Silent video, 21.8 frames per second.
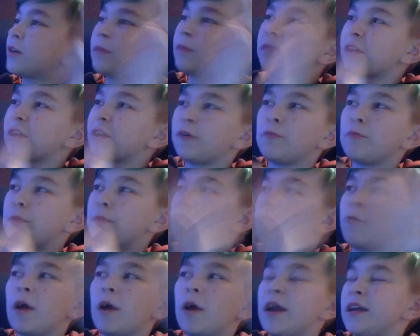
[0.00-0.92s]
It would be way
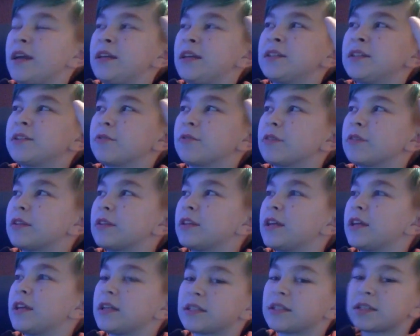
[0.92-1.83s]
easier than
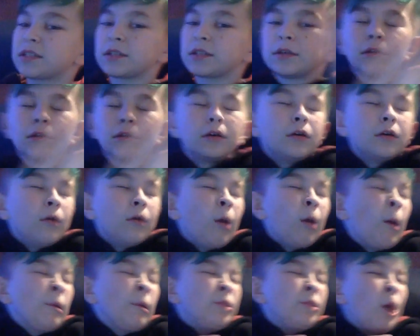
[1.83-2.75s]
this. Oh,
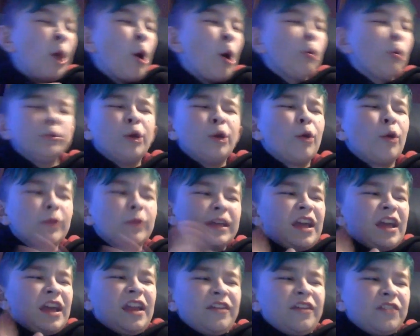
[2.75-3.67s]
no, we can't
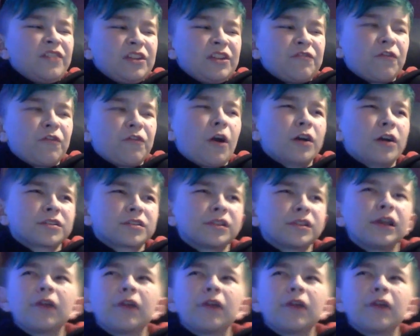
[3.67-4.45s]
have any frogs allowed.